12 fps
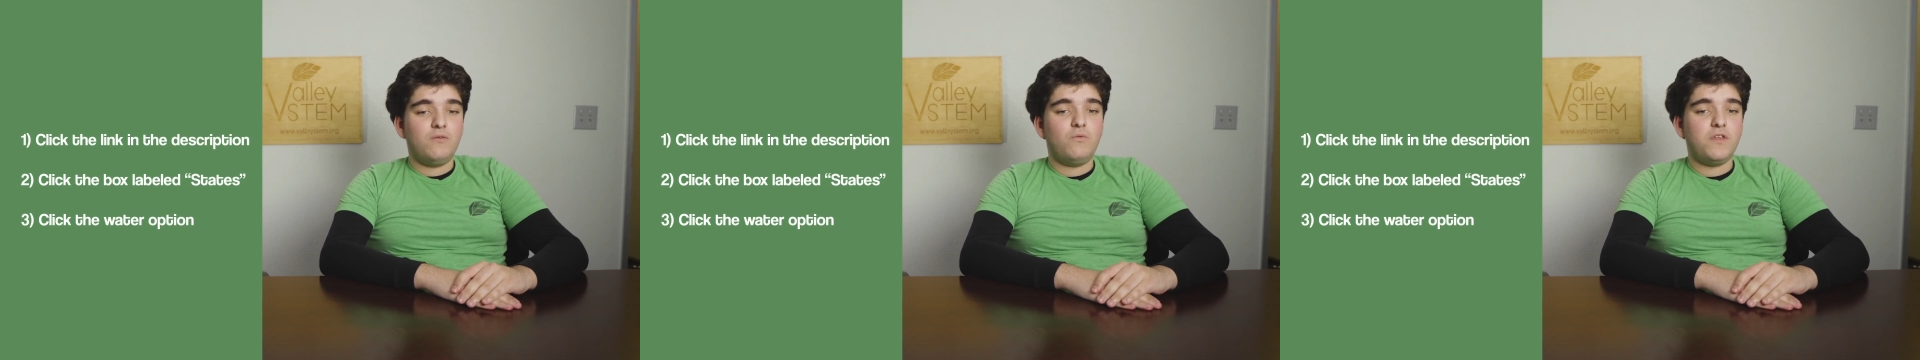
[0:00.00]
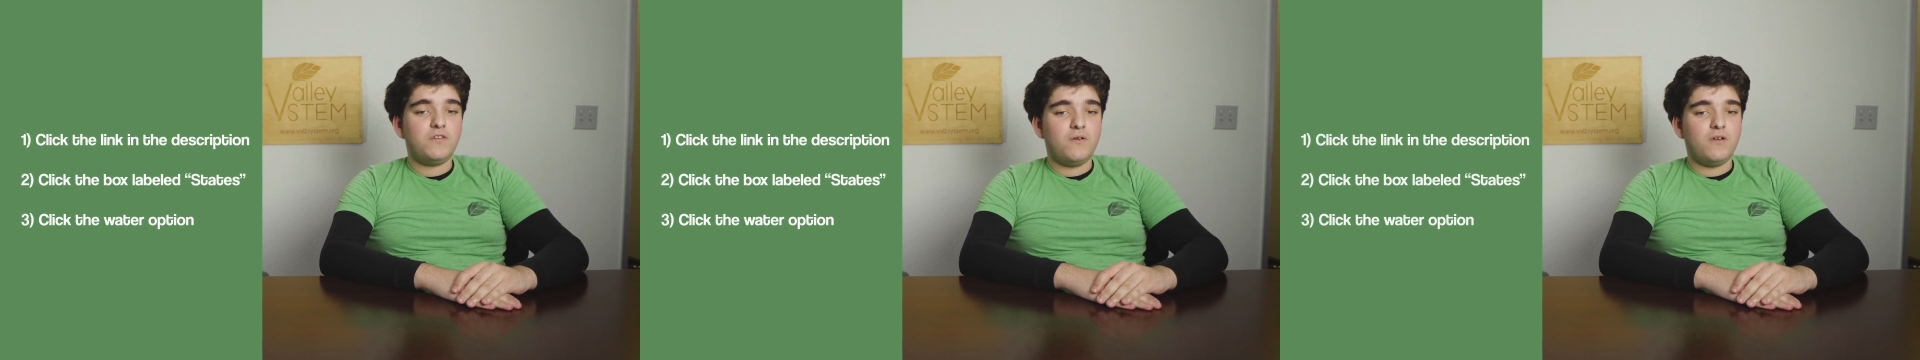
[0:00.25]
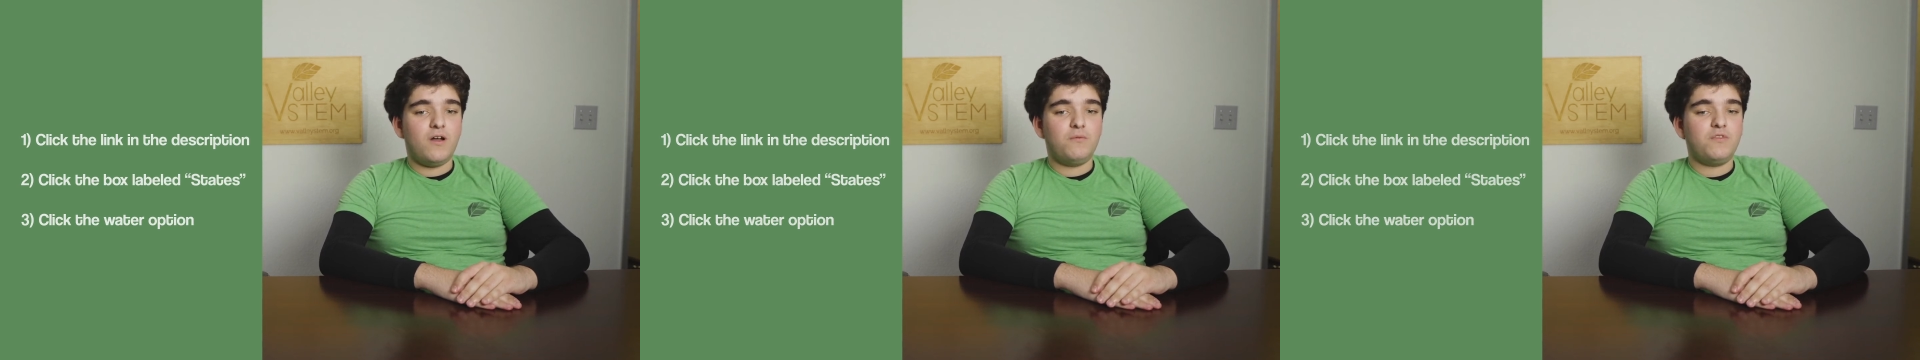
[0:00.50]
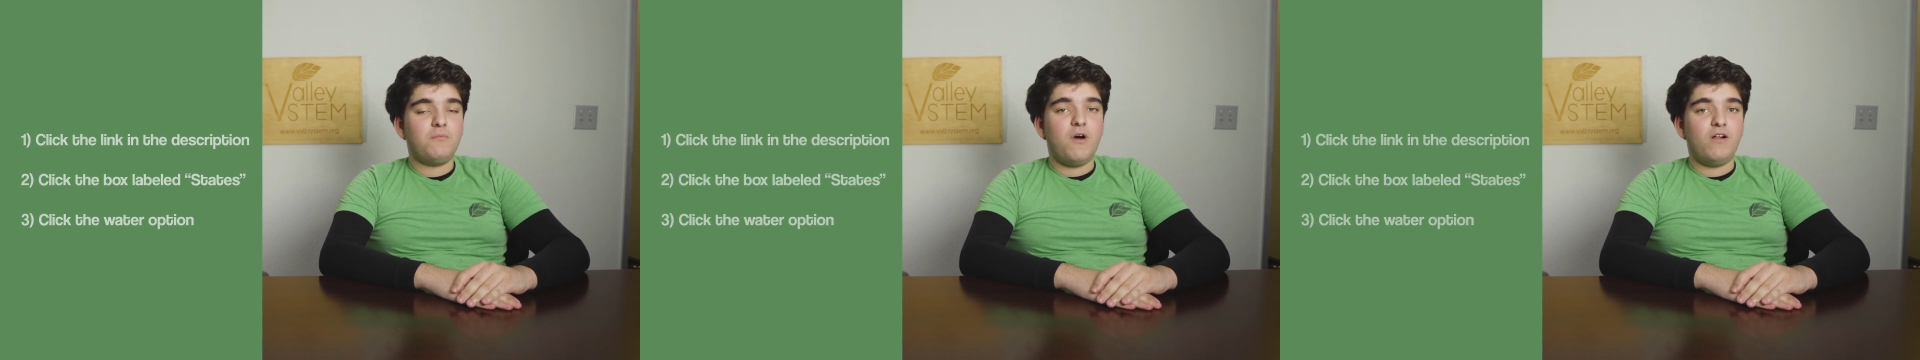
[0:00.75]
What's going on
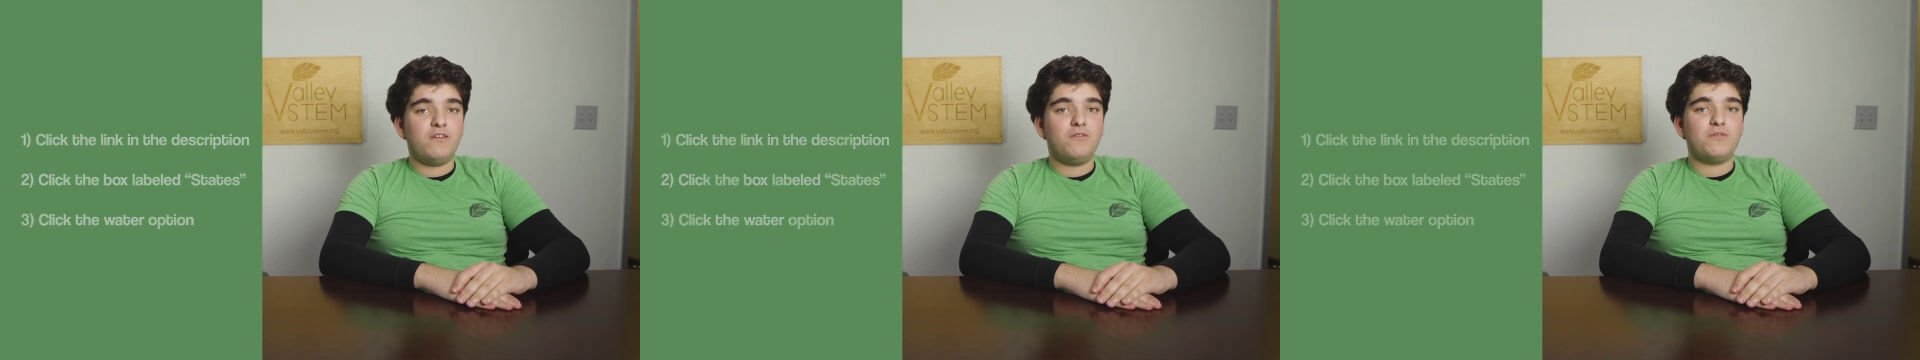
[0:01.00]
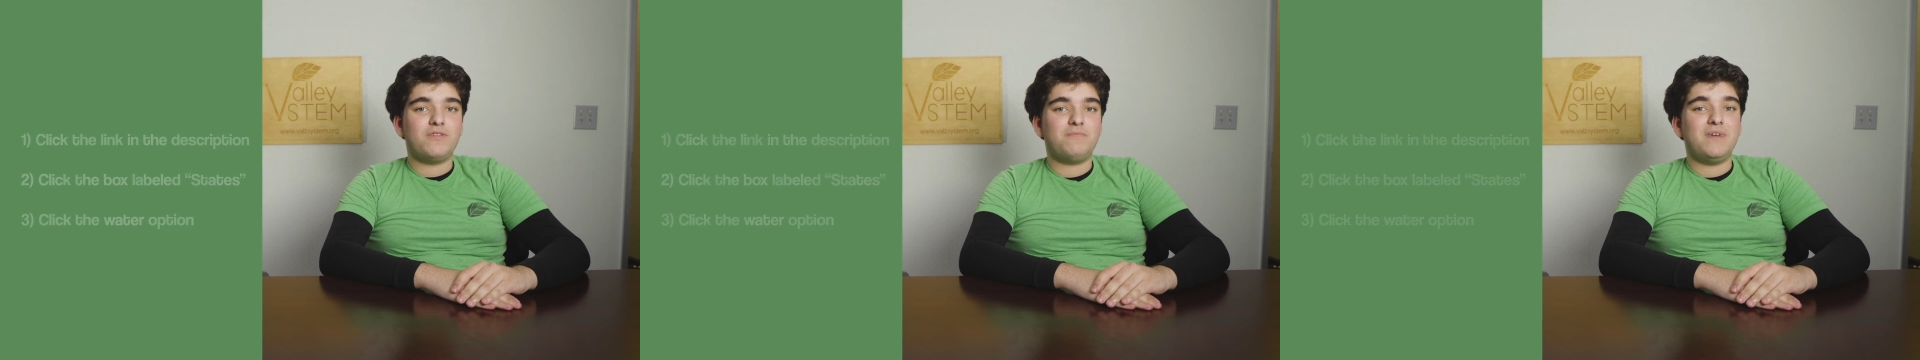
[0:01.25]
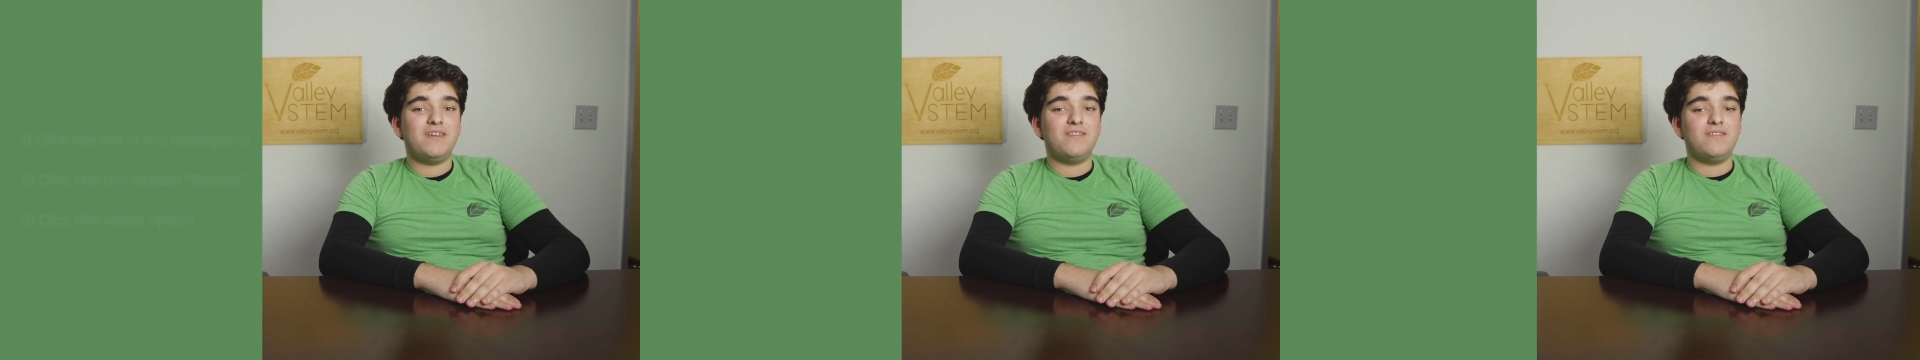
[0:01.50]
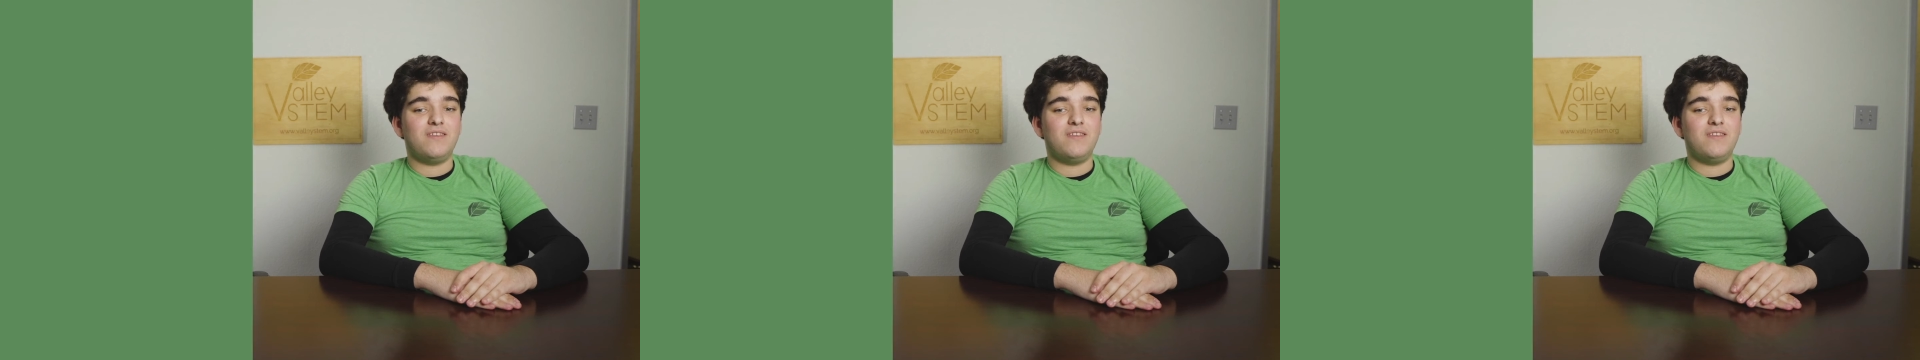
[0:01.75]
with the molecule's speed and